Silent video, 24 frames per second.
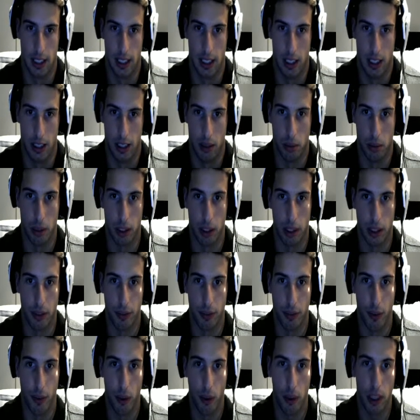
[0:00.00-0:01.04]
We're gonna
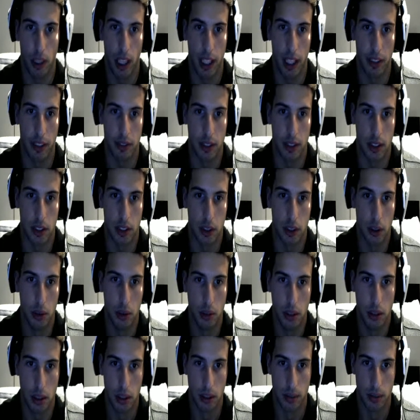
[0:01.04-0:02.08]
full life this
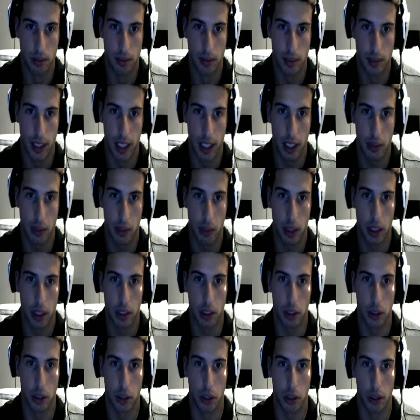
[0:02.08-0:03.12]
dude, and we're gonna
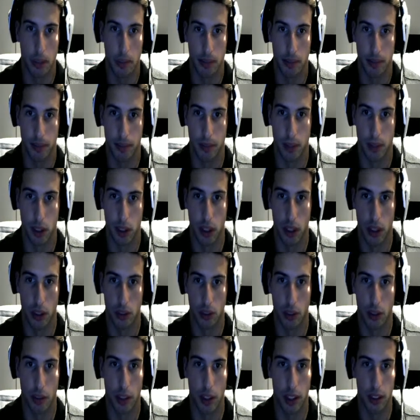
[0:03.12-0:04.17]
cure, just for
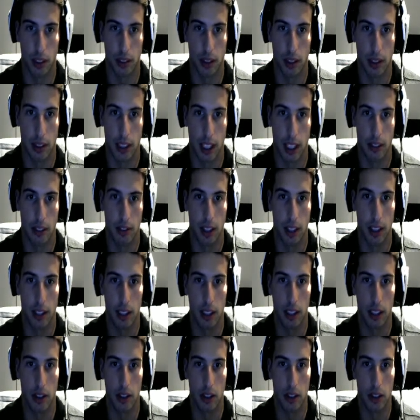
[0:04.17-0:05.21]
fun, because I have nothing
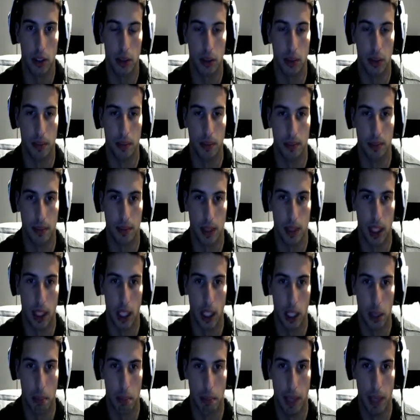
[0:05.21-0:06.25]
else to do.
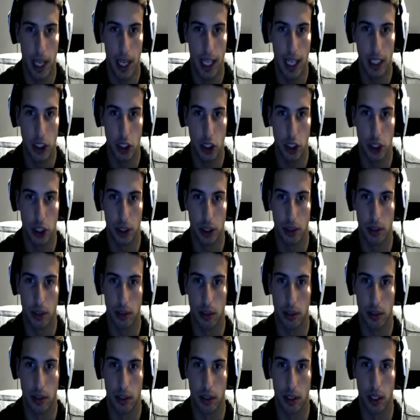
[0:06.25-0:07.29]
Uh, Basch.
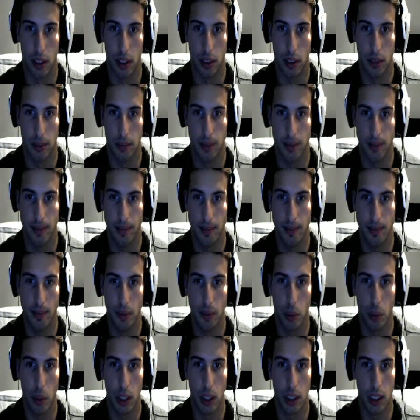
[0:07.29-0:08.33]
Um,
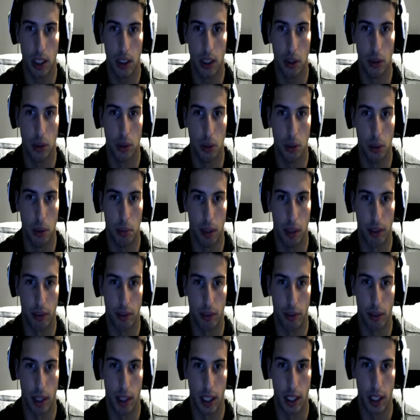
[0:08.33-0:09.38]
what can you do, my
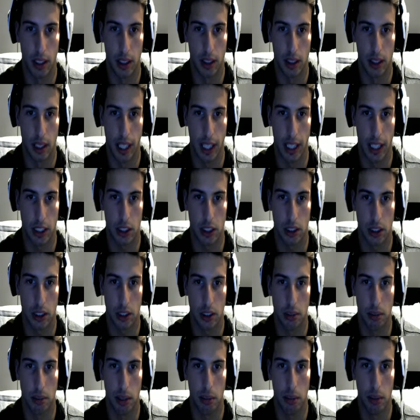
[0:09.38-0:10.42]
friend? Actually,
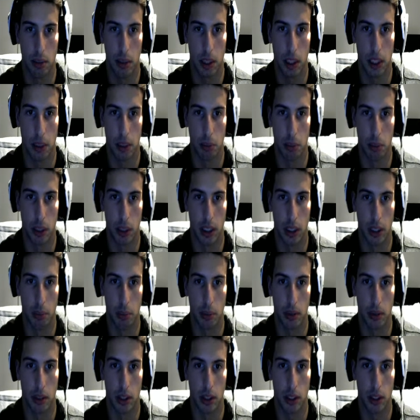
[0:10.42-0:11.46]
maybe we can bring up
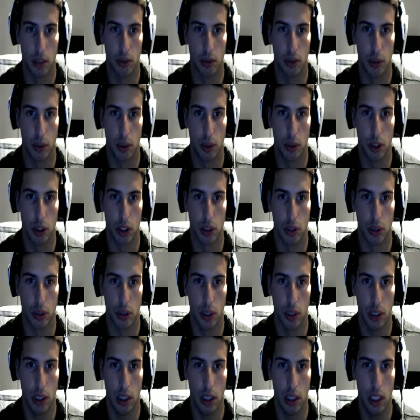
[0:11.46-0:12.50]
our confusion.
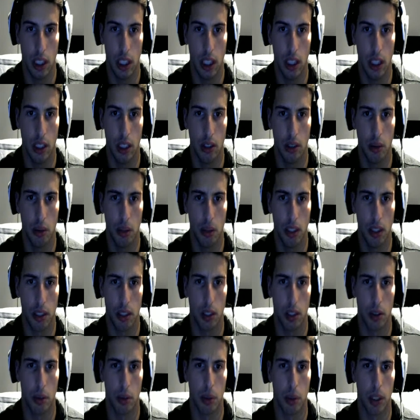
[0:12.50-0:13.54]
Uh, you know what?
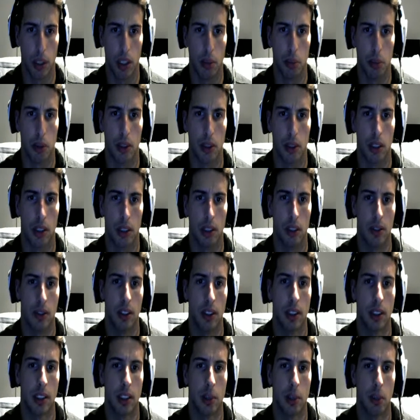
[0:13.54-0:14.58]
No, we're gonna boost our
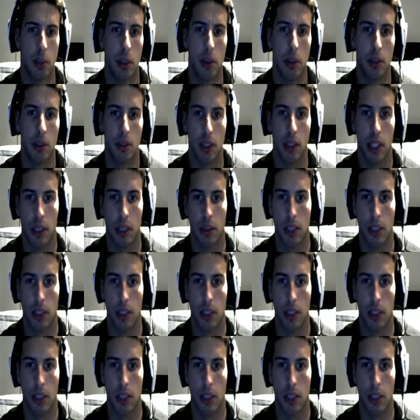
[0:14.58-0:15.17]
defense and spirit for now.